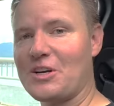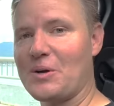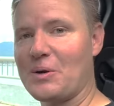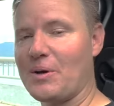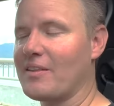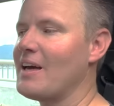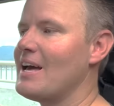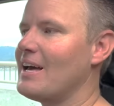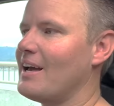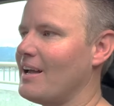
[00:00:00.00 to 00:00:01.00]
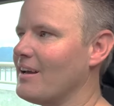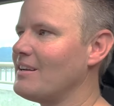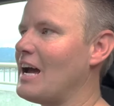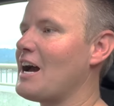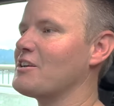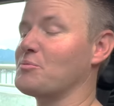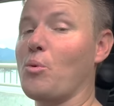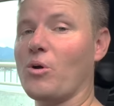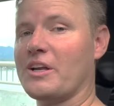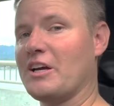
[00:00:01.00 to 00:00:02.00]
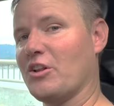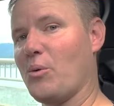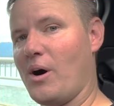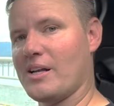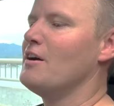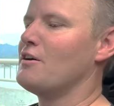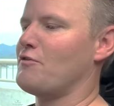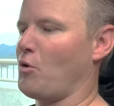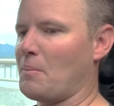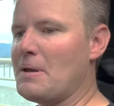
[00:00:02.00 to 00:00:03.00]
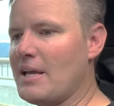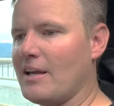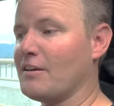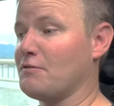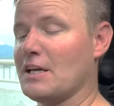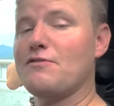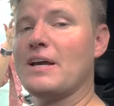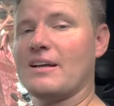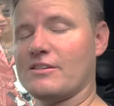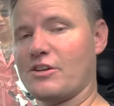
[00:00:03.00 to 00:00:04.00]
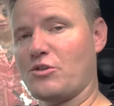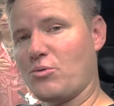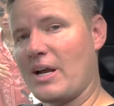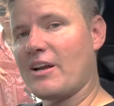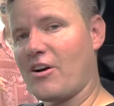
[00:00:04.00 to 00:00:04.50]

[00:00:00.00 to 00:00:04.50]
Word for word: going with, and it has more kilowatts. For me, VF8 is a great